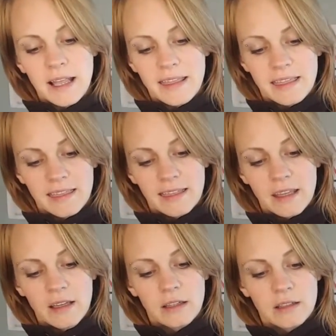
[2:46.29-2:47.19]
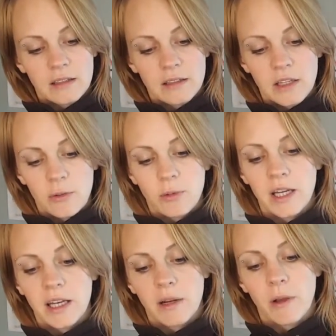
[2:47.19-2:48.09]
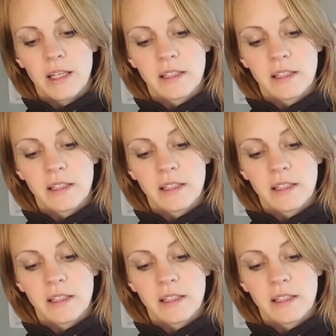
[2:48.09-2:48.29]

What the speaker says: I think it's neoprene anyway.